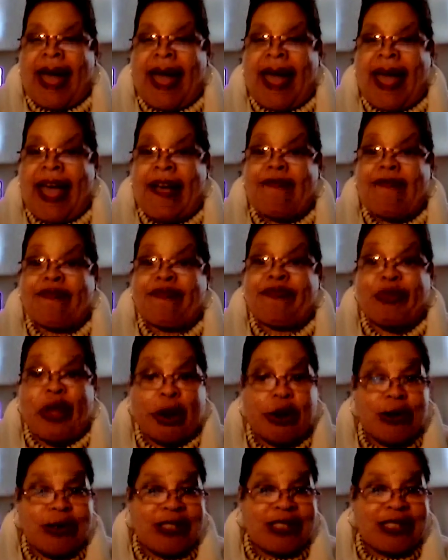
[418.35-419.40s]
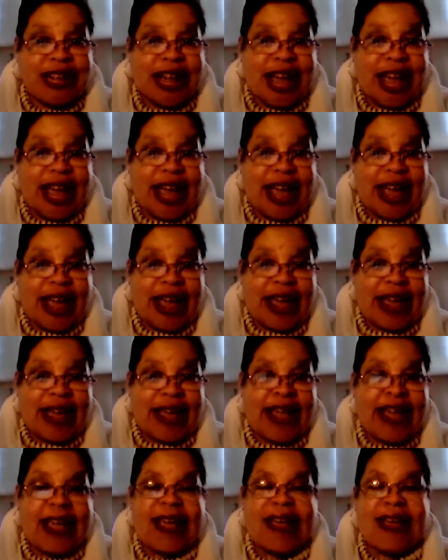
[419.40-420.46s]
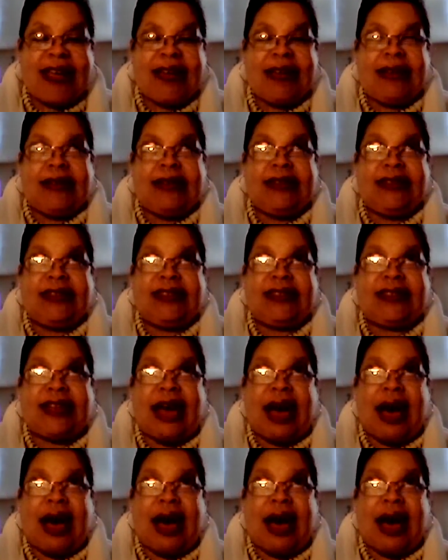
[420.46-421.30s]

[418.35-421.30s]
And Thursday is